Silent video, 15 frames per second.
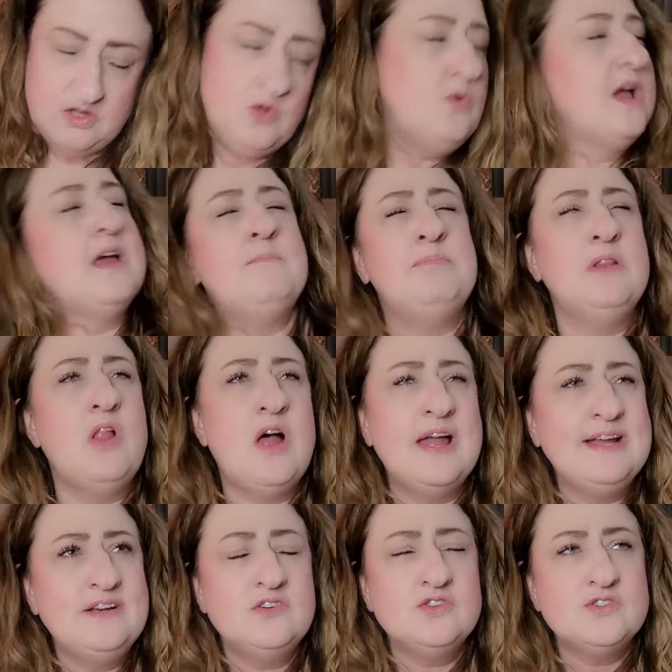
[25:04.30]
you had
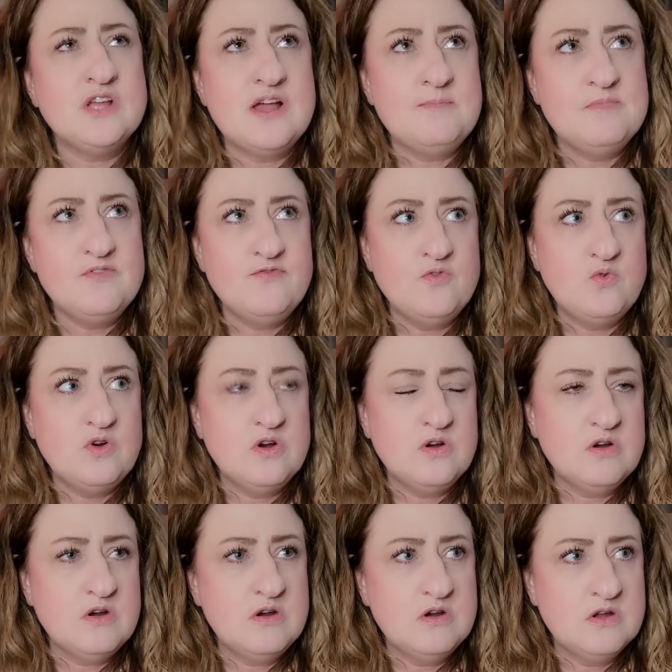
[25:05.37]
blinders on
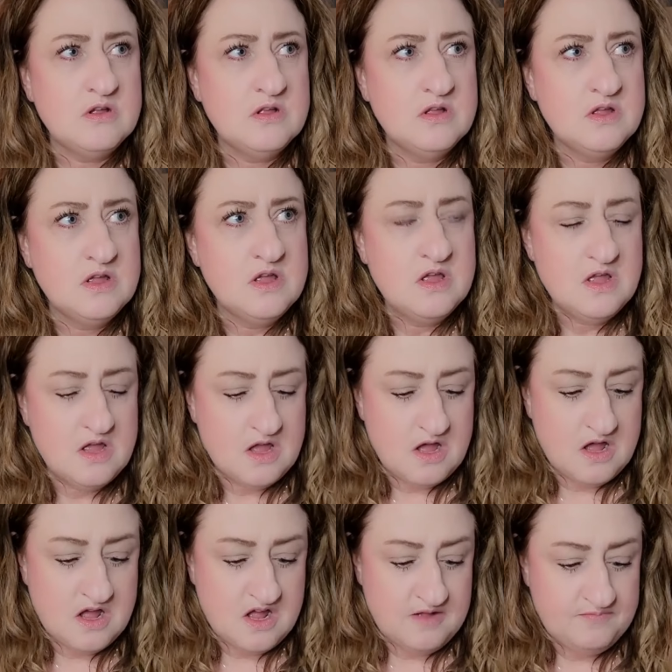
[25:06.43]
before.
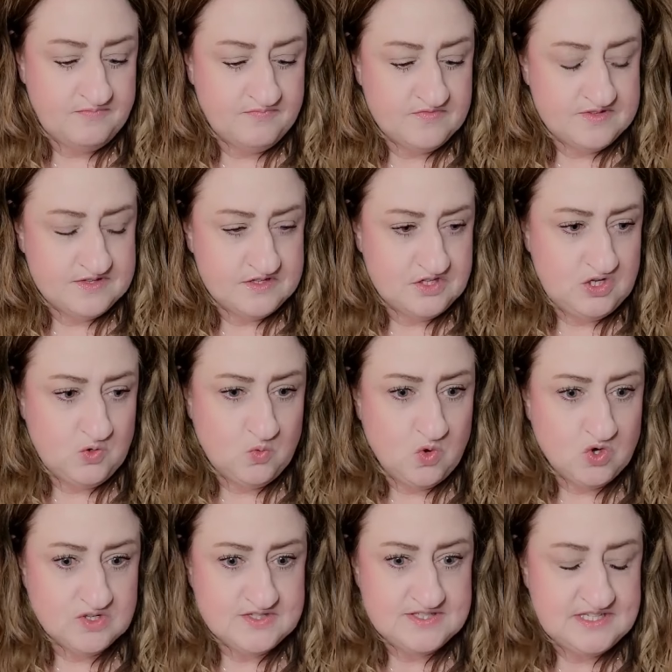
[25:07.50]
You
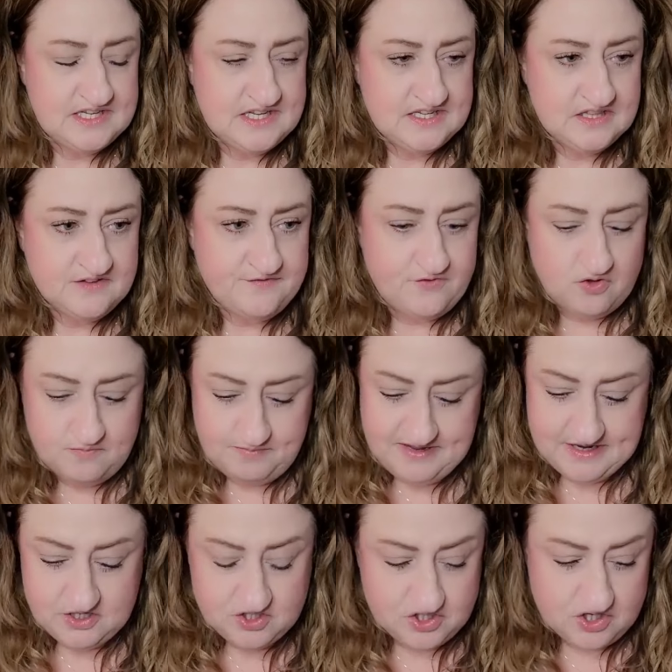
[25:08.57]
weren't seeing the full
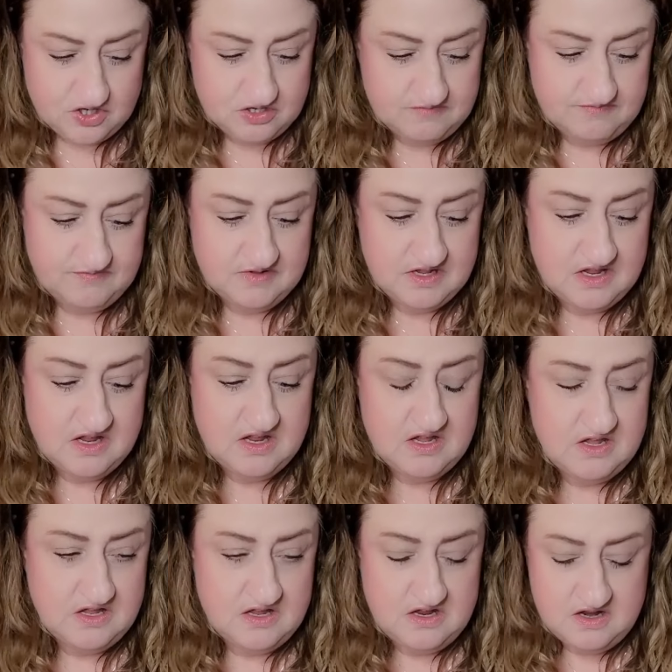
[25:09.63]
picture,
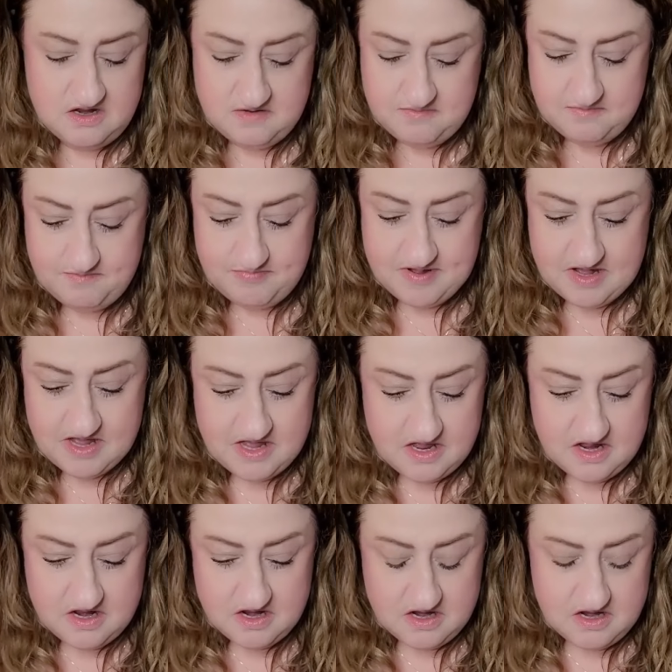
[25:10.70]
but